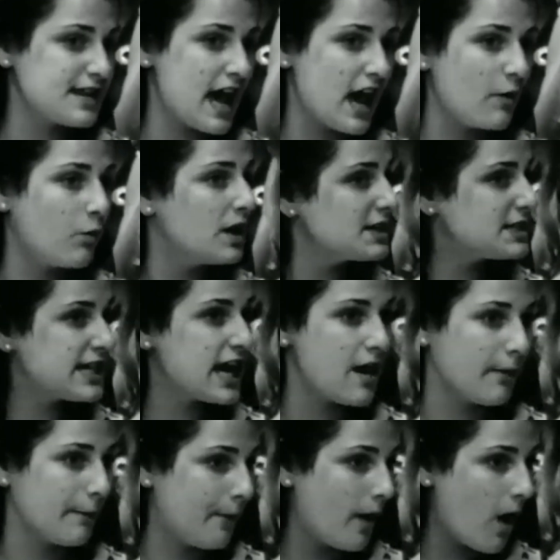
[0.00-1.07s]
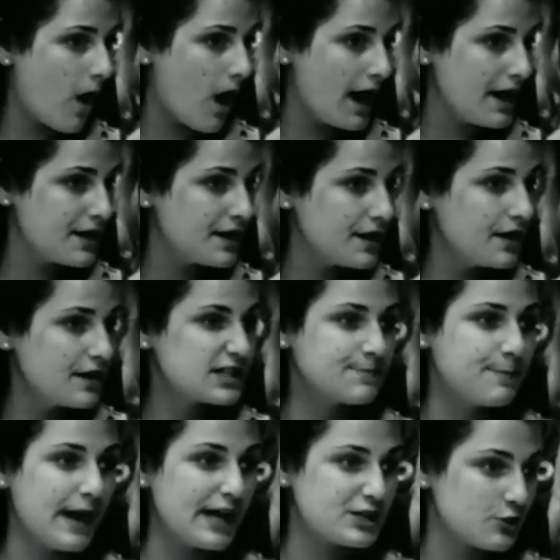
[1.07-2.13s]
That I wouldn't tear him apart,
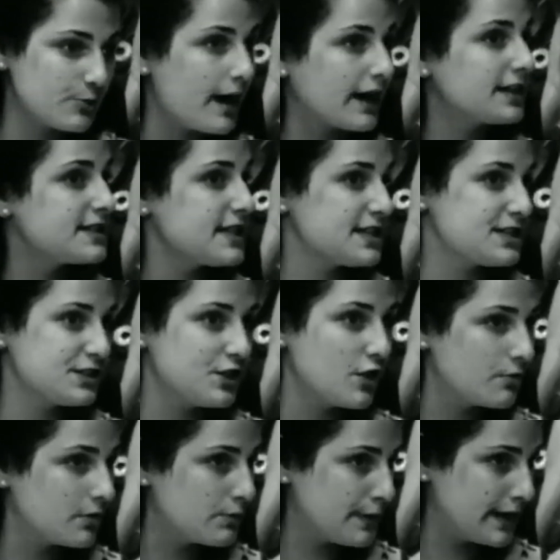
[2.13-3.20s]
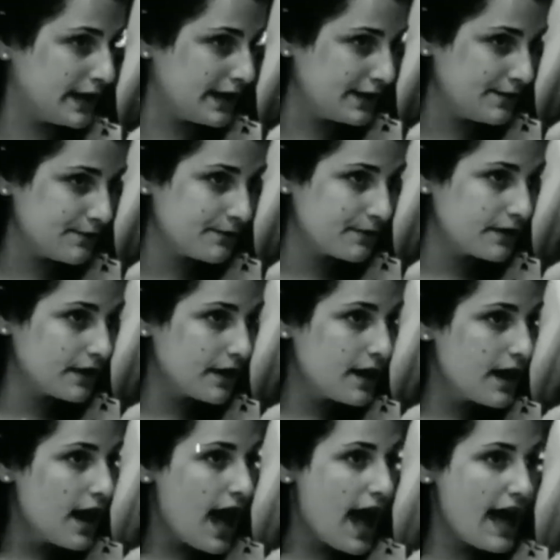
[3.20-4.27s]
speak to him like a decent human being,
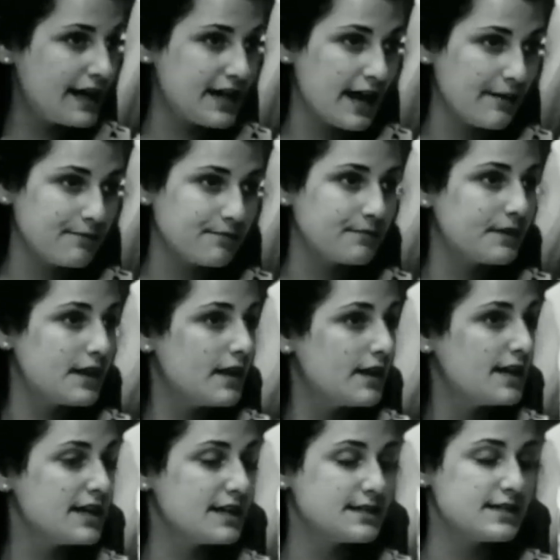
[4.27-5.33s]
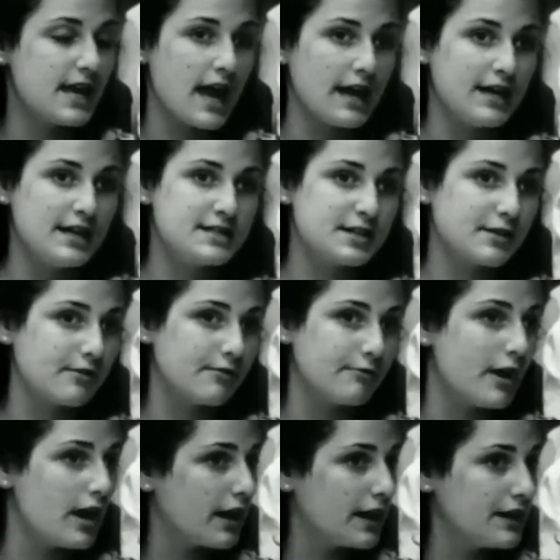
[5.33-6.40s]
and that, that he's the,
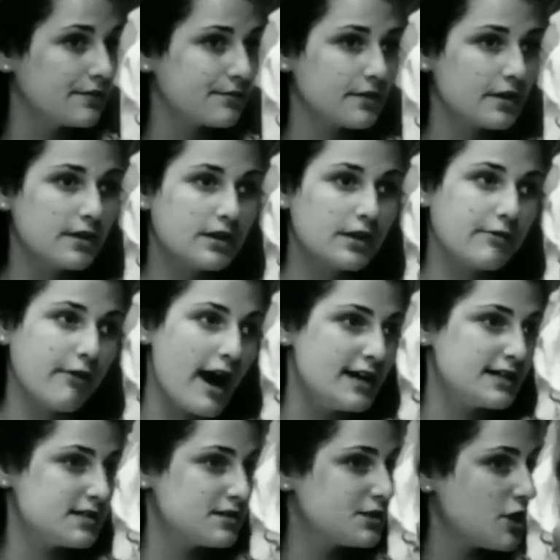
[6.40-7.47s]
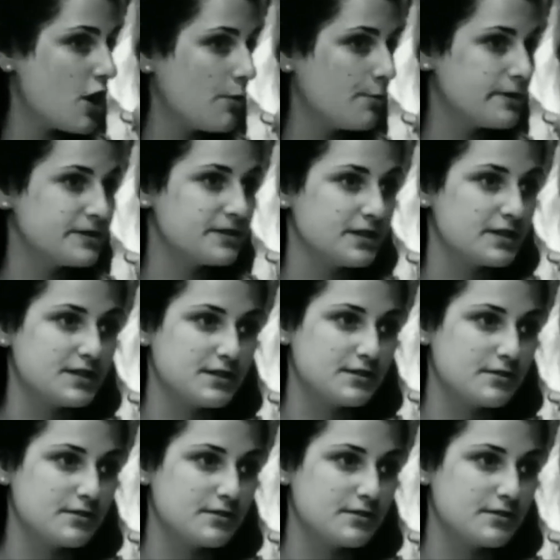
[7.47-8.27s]
really the greatest in show business.